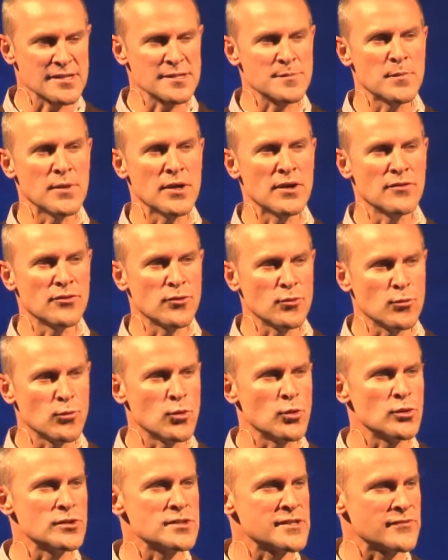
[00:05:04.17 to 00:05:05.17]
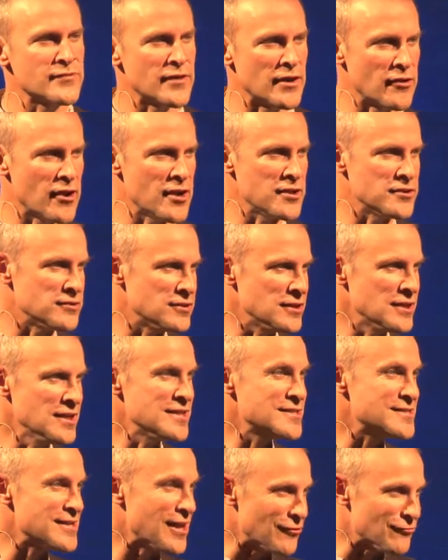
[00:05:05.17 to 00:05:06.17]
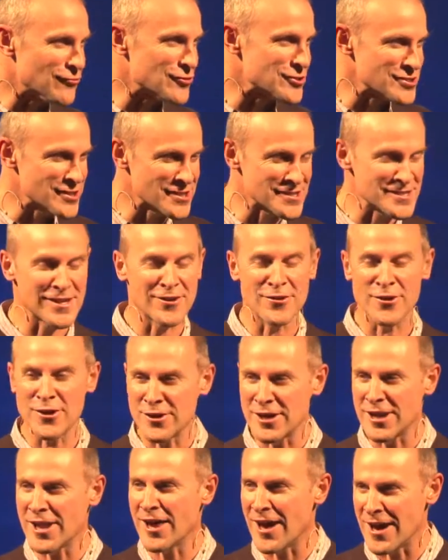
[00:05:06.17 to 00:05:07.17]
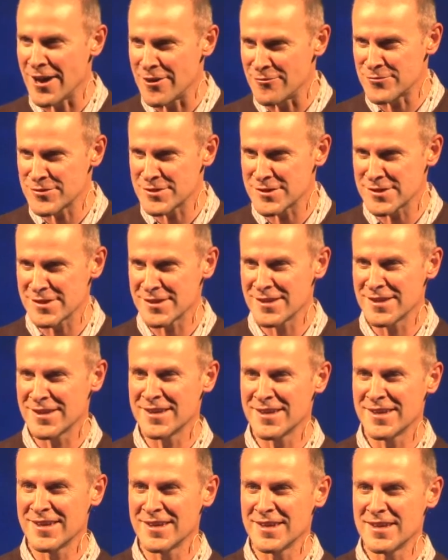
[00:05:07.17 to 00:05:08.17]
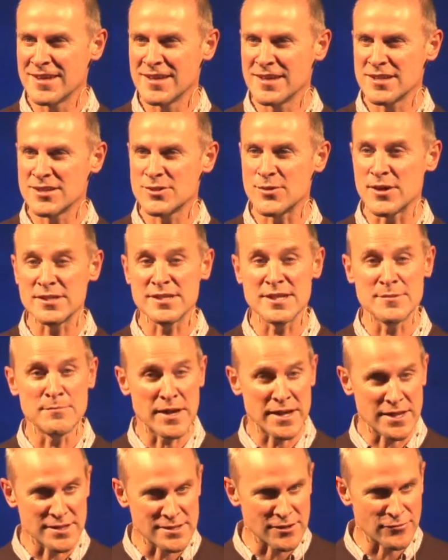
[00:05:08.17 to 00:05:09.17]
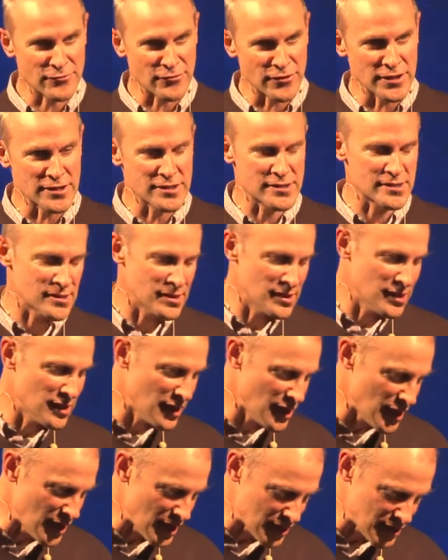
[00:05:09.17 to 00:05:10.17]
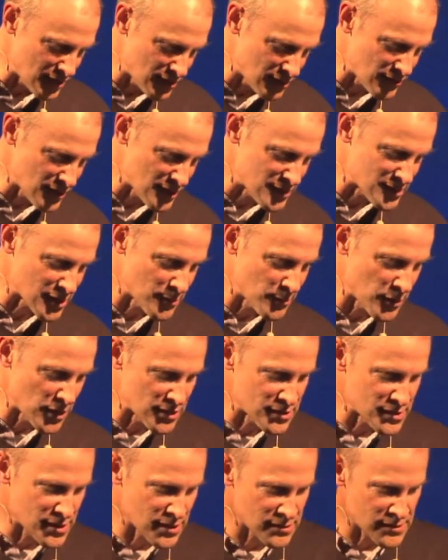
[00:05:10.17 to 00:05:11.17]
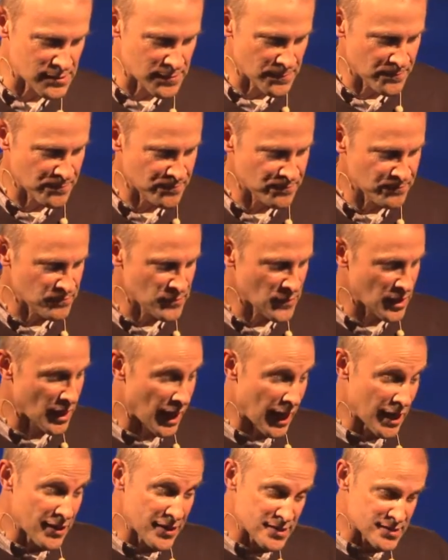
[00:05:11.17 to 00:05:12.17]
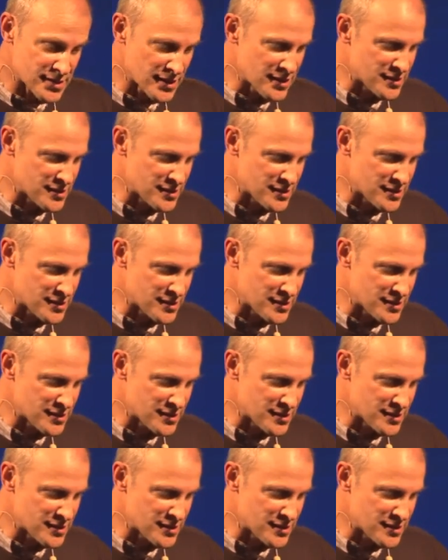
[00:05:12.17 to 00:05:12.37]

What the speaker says: us beyond the walls of our own selfishness and our own lives to actually make a difference in these communities. I think it's an